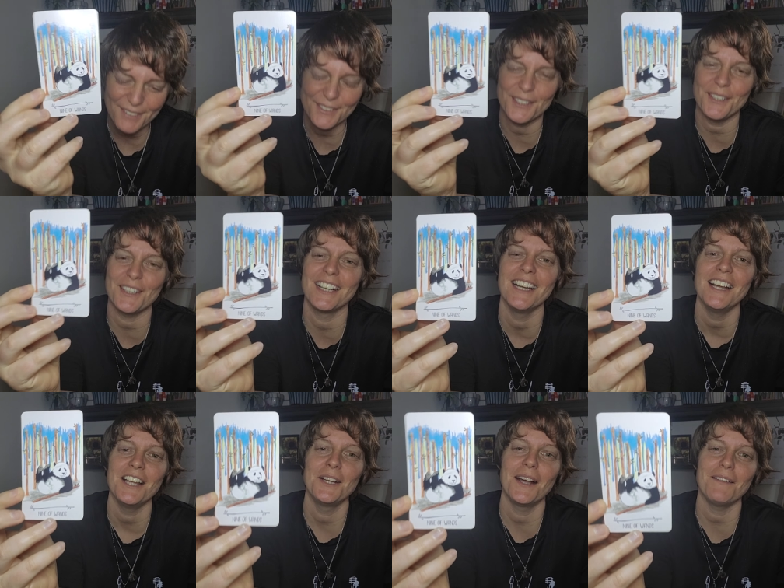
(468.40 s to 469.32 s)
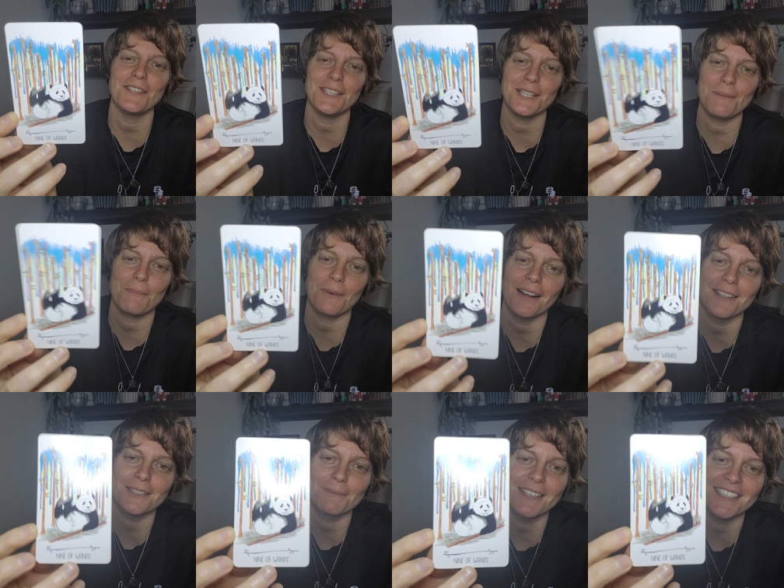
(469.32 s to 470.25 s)
sorry. You have to see
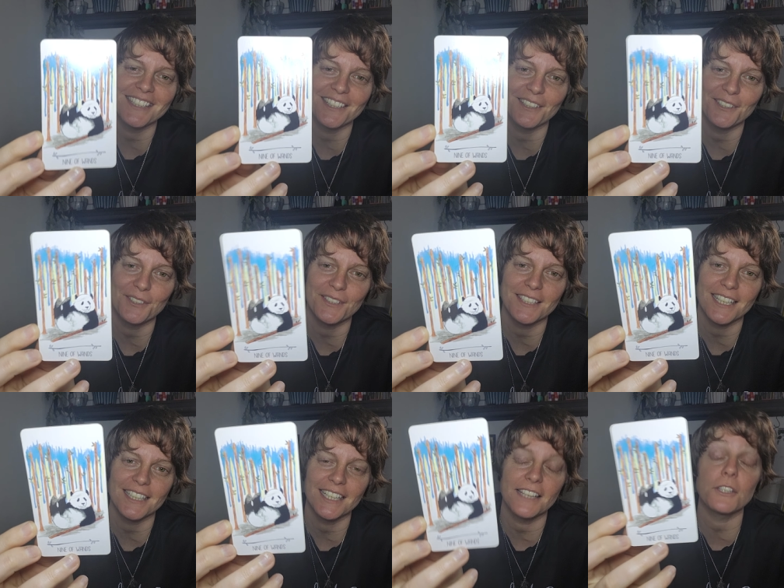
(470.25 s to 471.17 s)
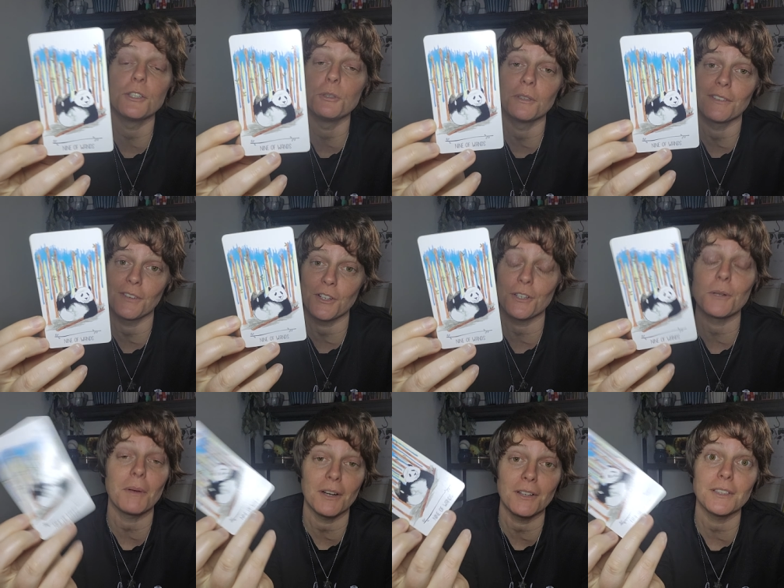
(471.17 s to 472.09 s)
Bridesmaids to understand that. The newer version,
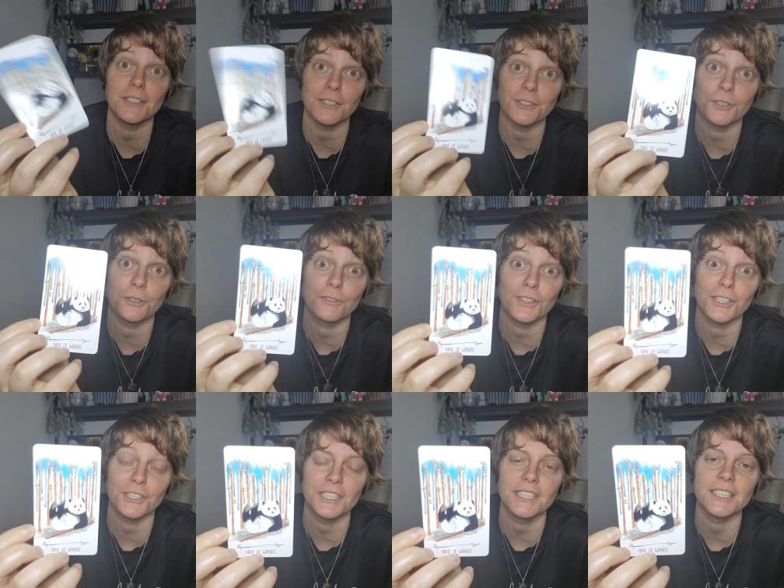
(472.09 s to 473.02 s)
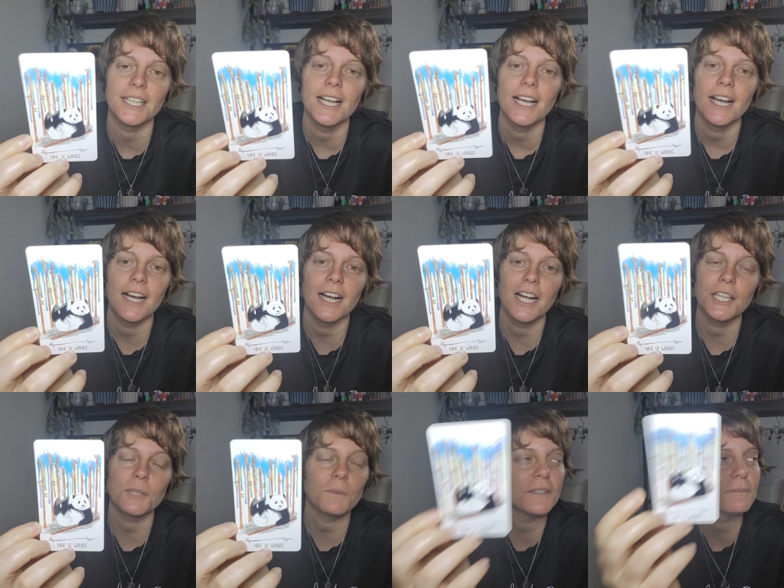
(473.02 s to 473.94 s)
apparently there's two versions. Uh,
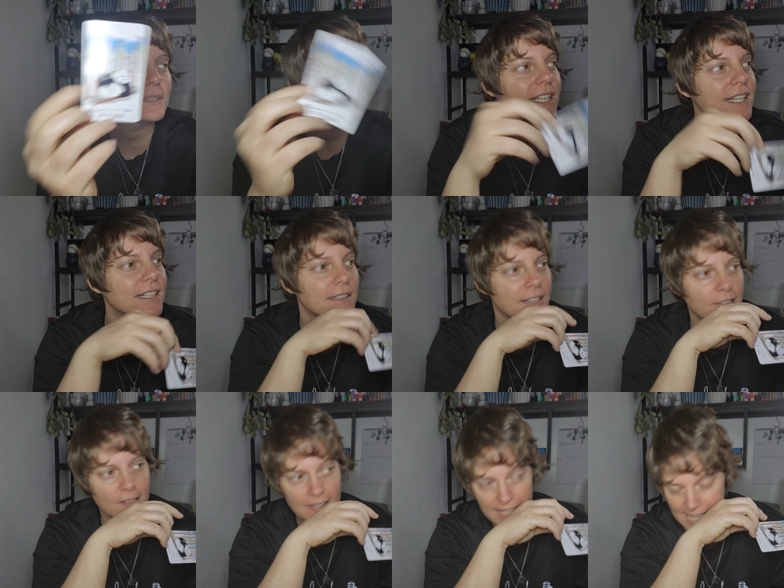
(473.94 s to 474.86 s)
the one with the, you know, the